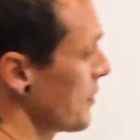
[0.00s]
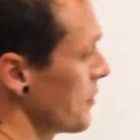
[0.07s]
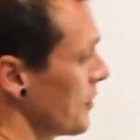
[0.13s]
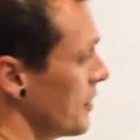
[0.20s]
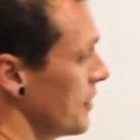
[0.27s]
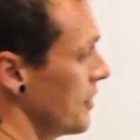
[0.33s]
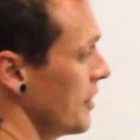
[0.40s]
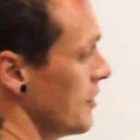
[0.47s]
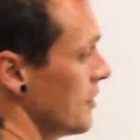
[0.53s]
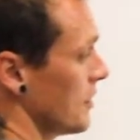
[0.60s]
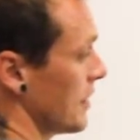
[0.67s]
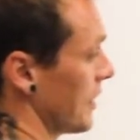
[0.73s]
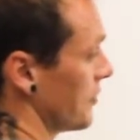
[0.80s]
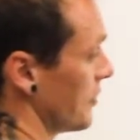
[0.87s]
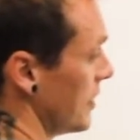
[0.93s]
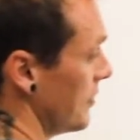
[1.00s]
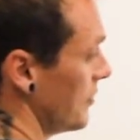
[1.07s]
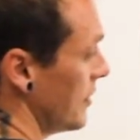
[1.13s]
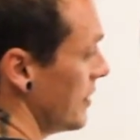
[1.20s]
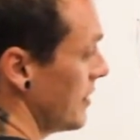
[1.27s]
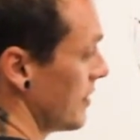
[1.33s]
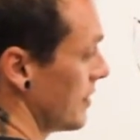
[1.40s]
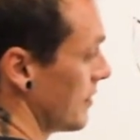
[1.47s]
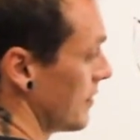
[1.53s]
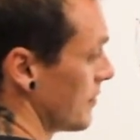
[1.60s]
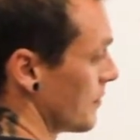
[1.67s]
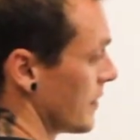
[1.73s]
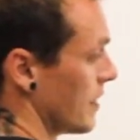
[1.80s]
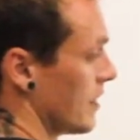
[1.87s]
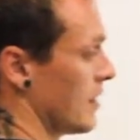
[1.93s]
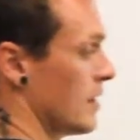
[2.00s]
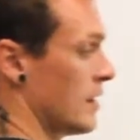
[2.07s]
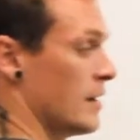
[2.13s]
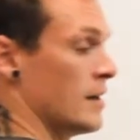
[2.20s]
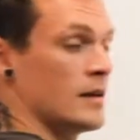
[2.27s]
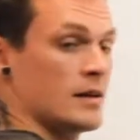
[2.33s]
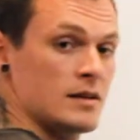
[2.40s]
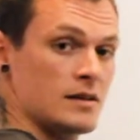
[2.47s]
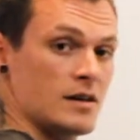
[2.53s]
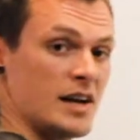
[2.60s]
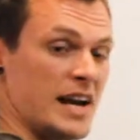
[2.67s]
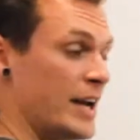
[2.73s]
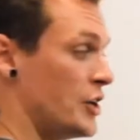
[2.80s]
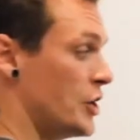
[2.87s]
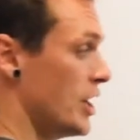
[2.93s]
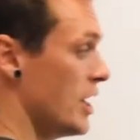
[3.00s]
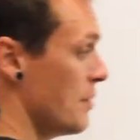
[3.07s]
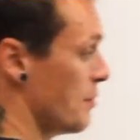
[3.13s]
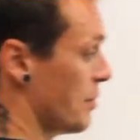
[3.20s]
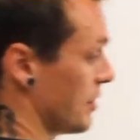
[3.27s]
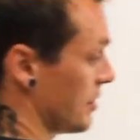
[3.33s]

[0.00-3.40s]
we're going to do, nice and easy, an egg shape